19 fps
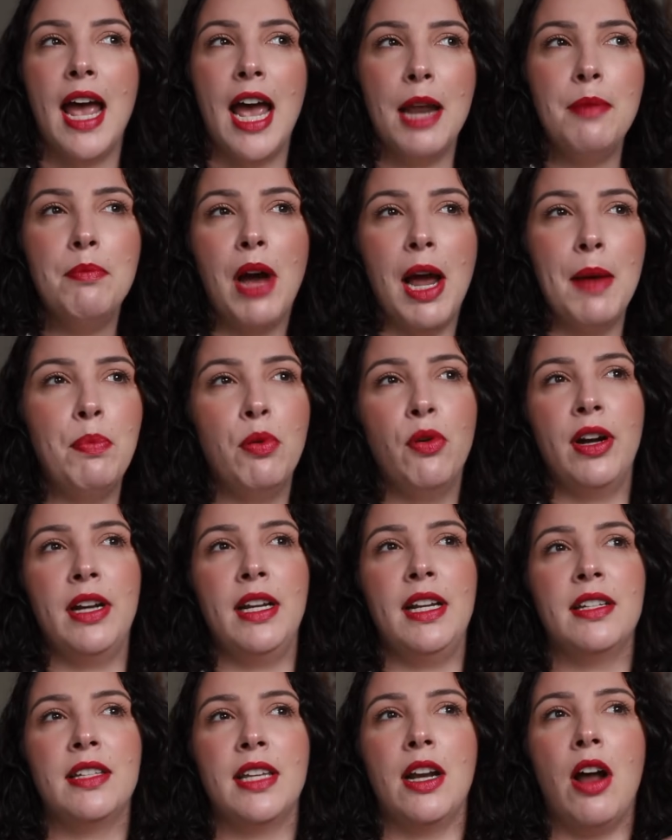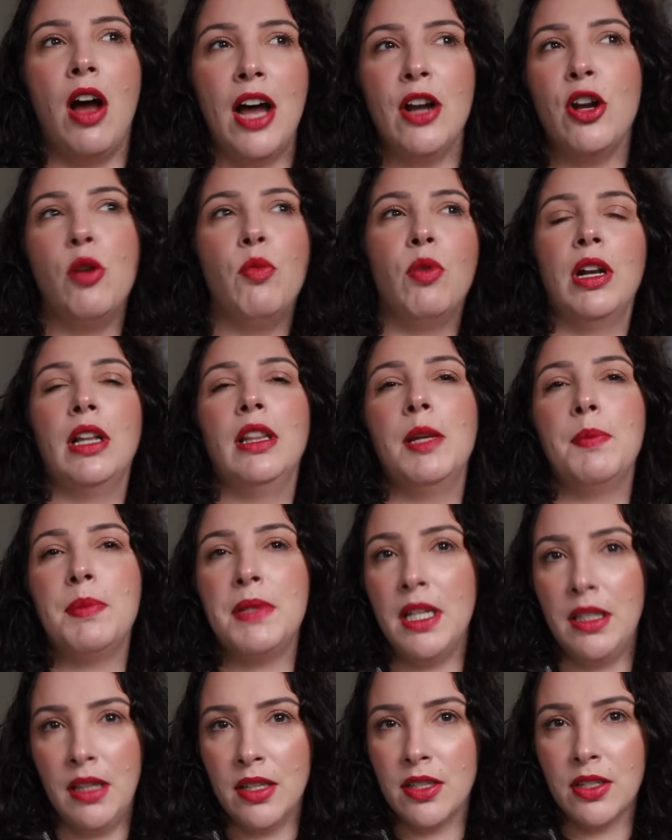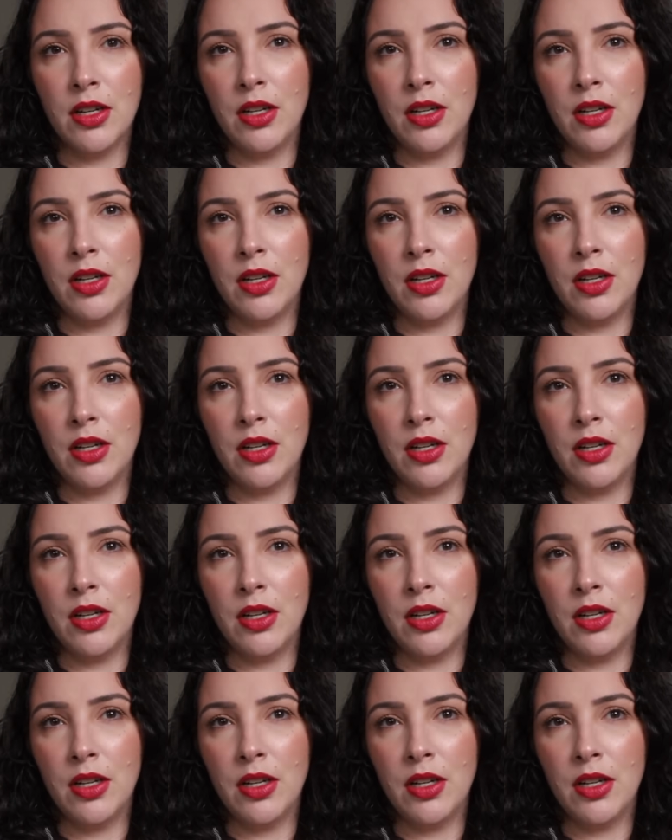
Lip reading: And my point is that I don't want a lipstick that's